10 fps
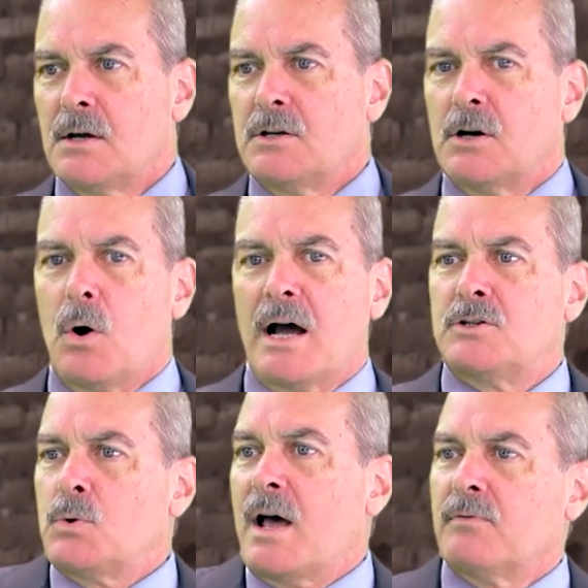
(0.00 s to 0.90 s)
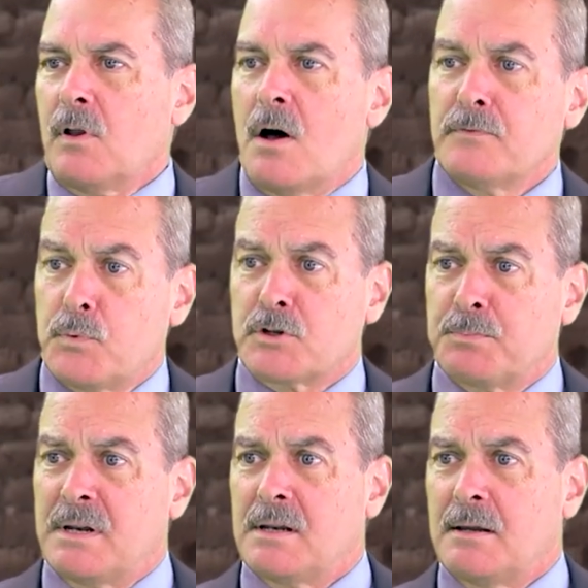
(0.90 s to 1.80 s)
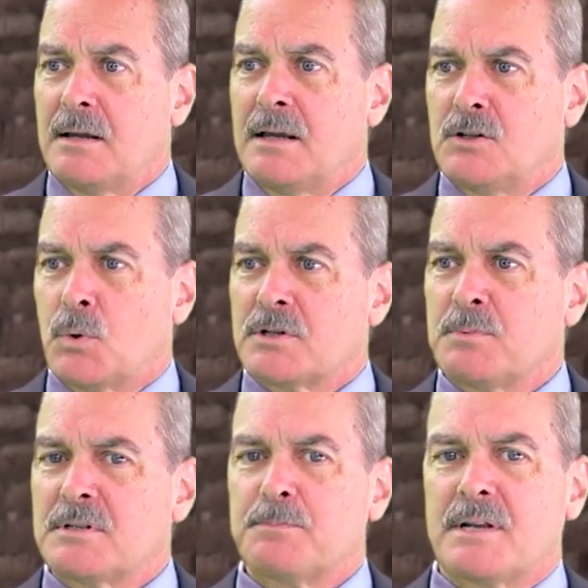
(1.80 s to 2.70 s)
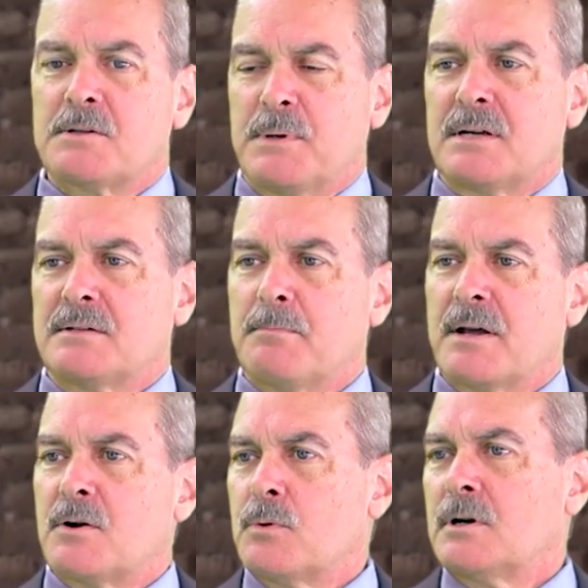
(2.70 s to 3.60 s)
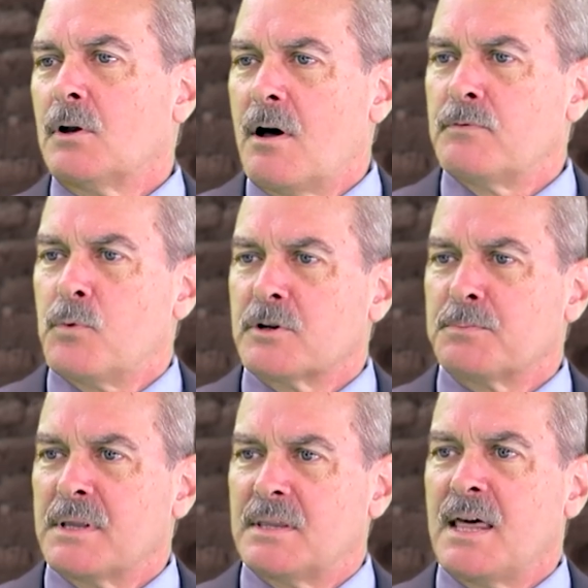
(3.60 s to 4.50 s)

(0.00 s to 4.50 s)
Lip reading: You know, I do have law enforcement endorsements, but that's because of my career in law enforcement.